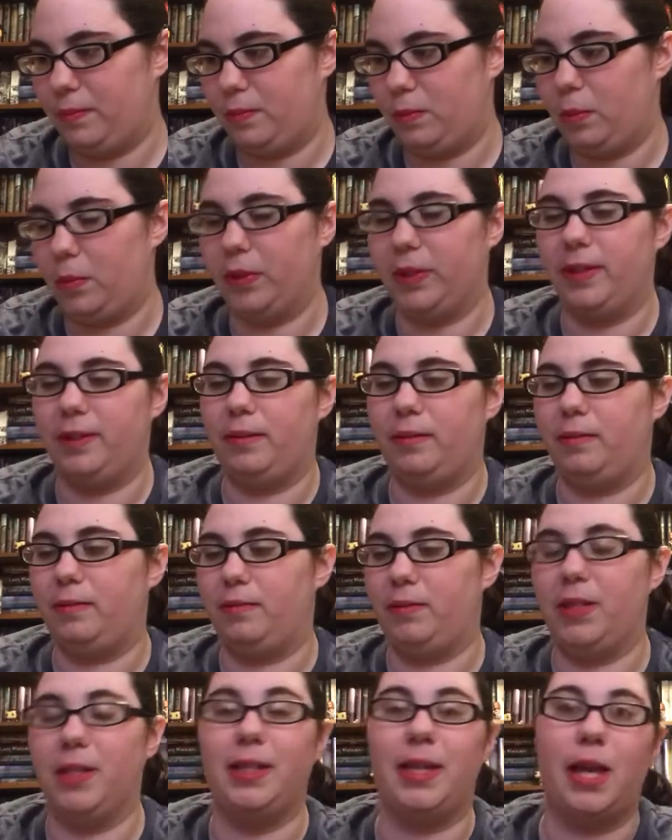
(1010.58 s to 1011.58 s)
Well,
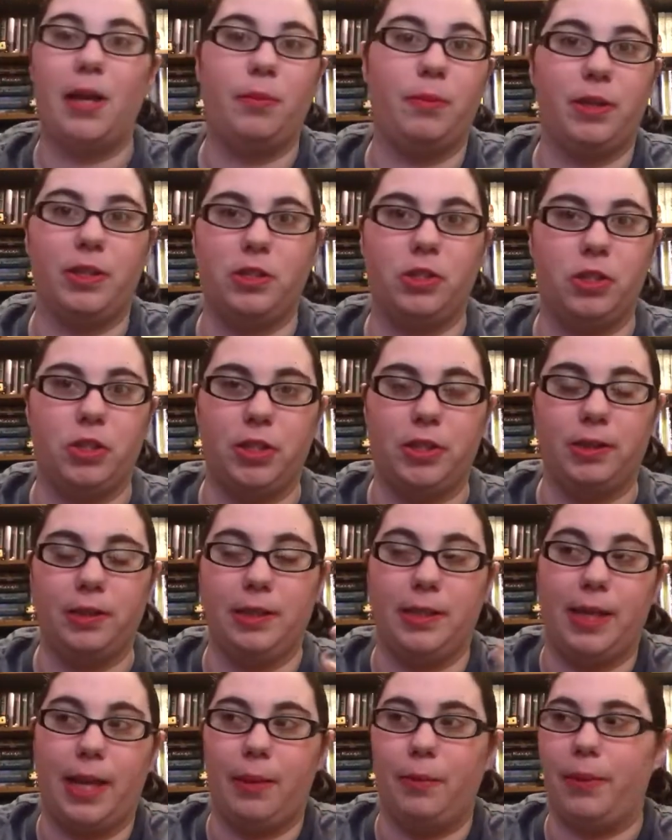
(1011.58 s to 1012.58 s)
the dead man's
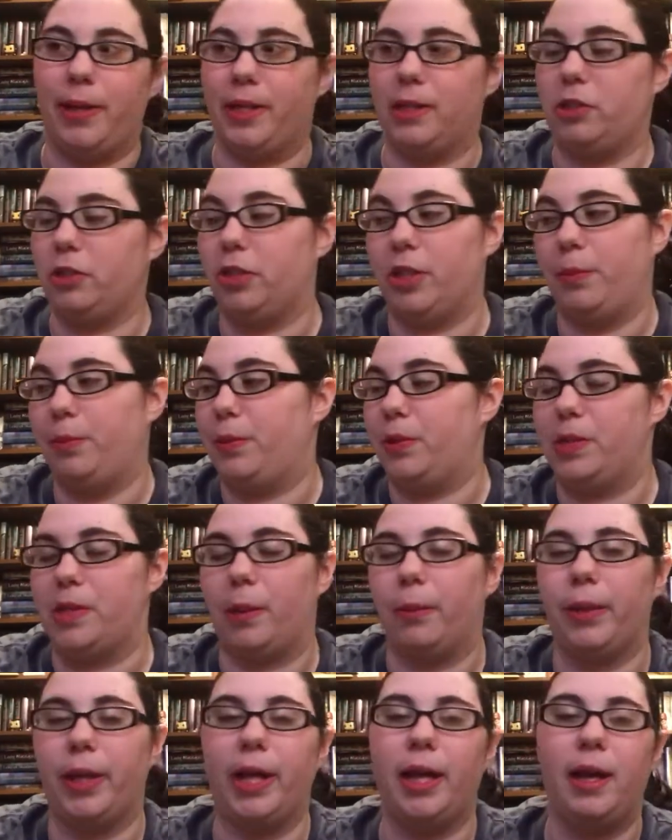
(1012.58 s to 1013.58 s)
ship or
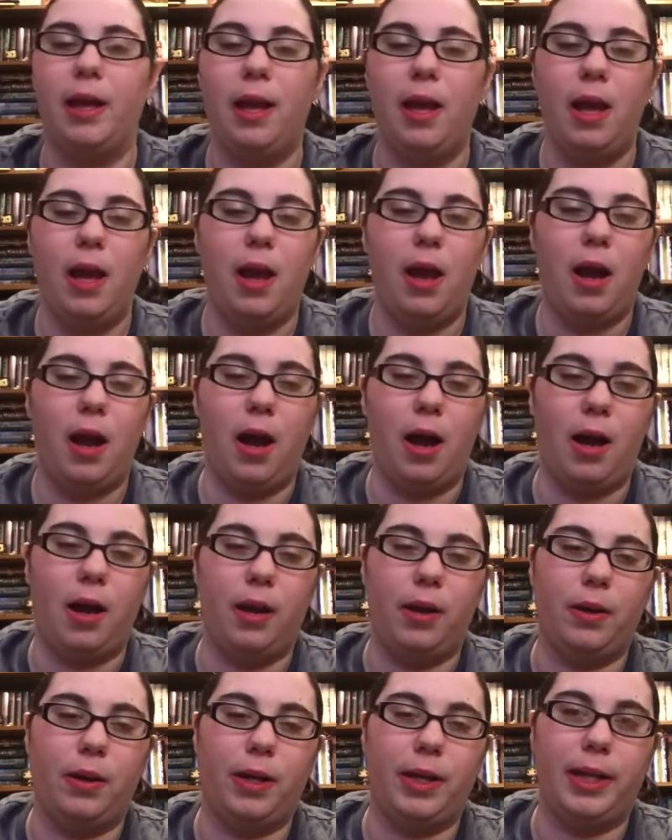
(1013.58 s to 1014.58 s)
something.
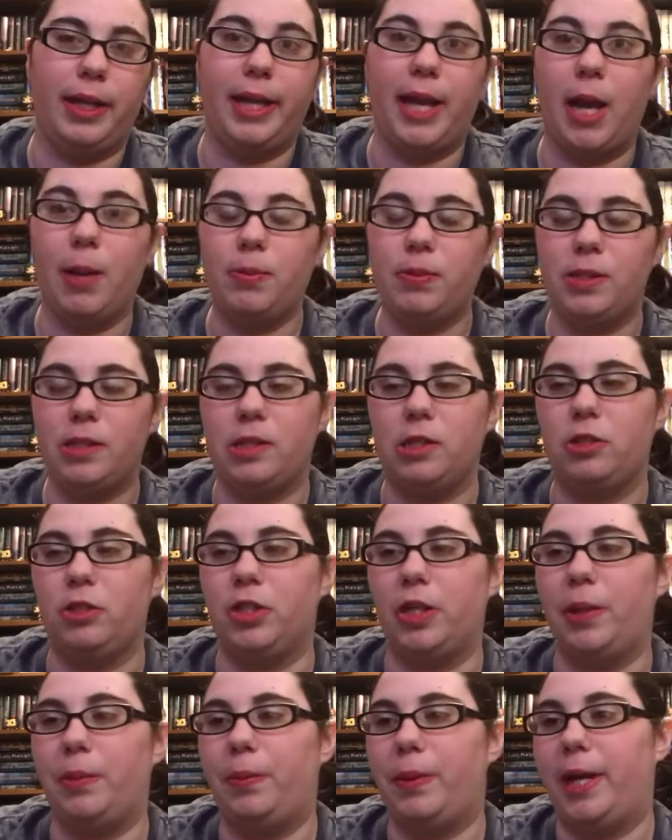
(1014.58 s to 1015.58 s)
He captains the
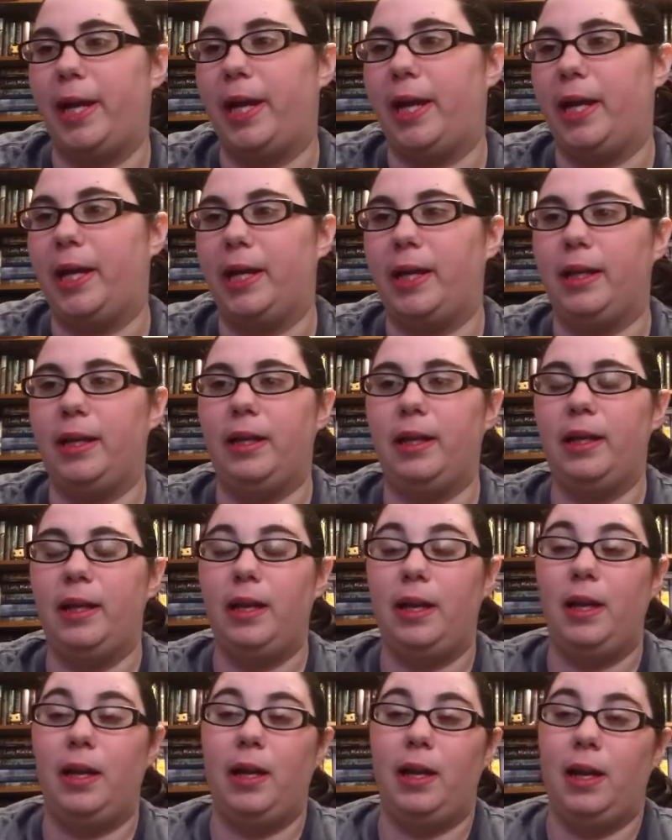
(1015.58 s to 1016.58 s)
ship, and
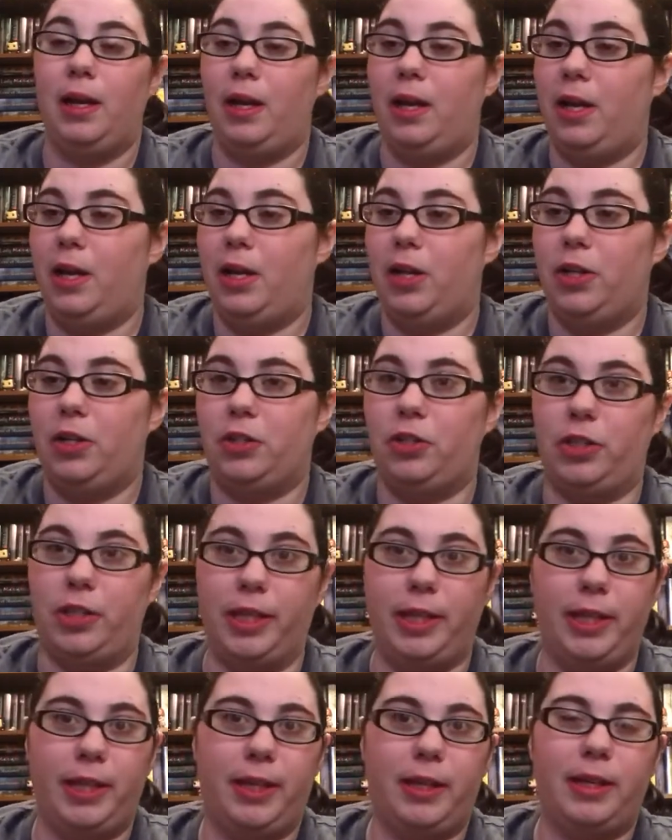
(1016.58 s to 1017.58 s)

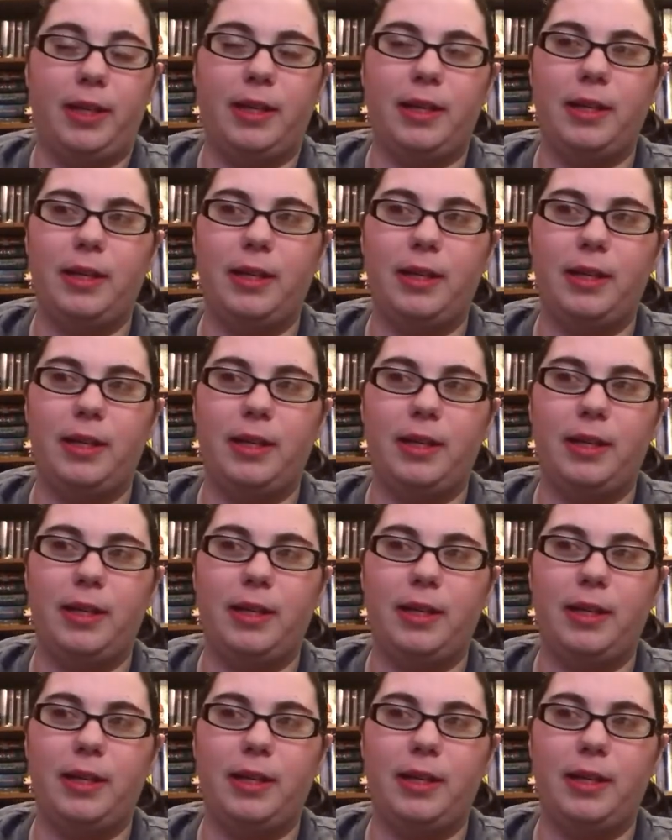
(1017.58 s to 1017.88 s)
she